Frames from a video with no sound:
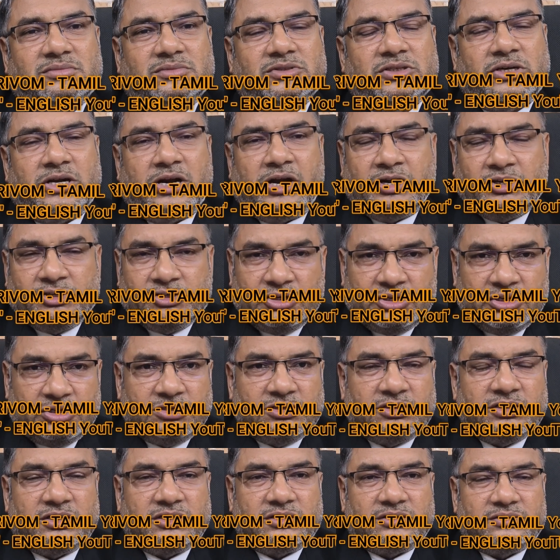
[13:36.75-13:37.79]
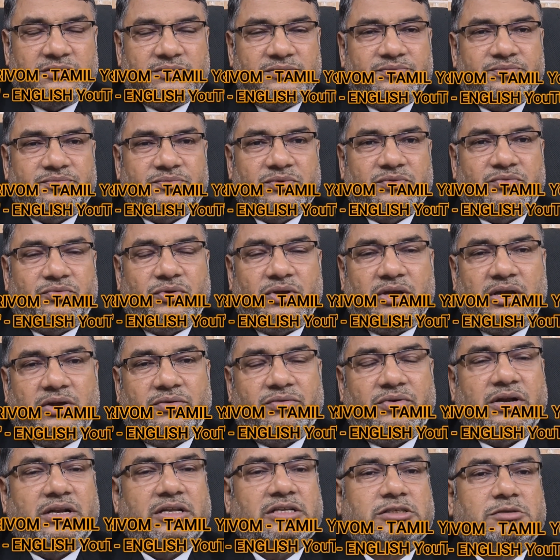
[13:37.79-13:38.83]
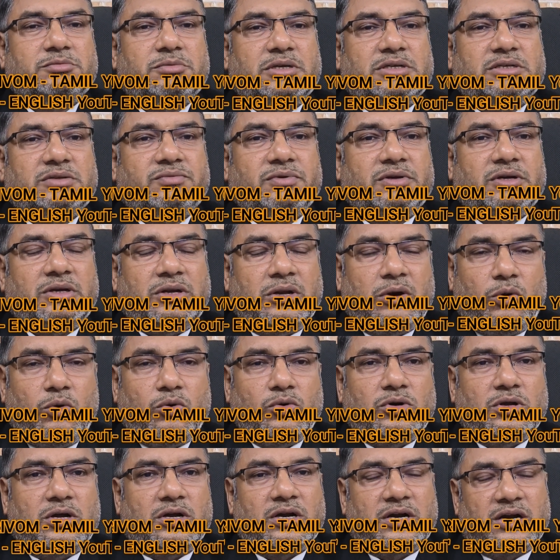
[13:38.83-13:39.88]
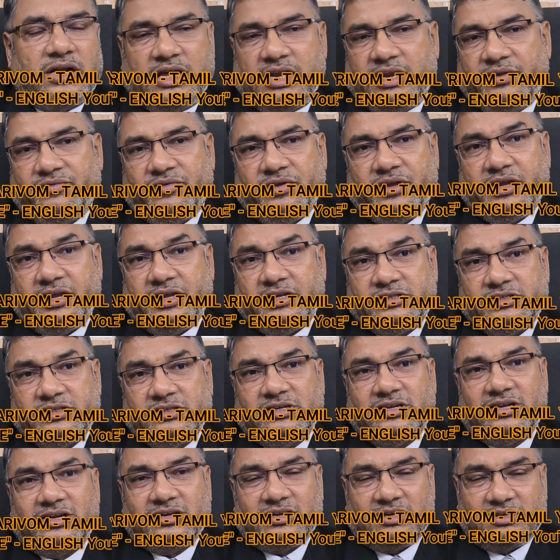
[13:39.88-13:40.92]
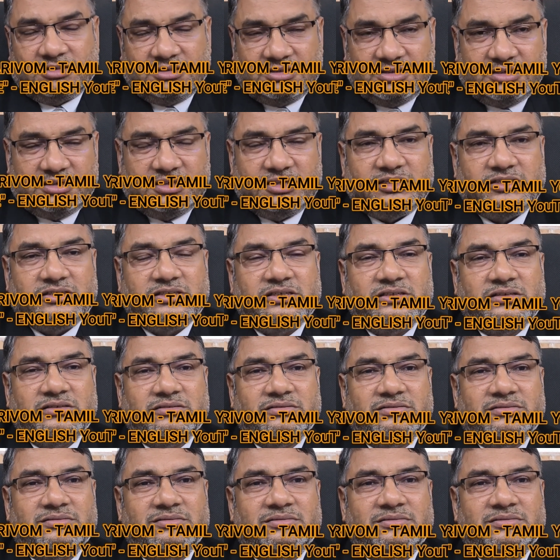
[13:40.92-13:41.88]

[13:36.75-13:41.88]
In addition to that, if you have any specific doubt or clarification or consultation,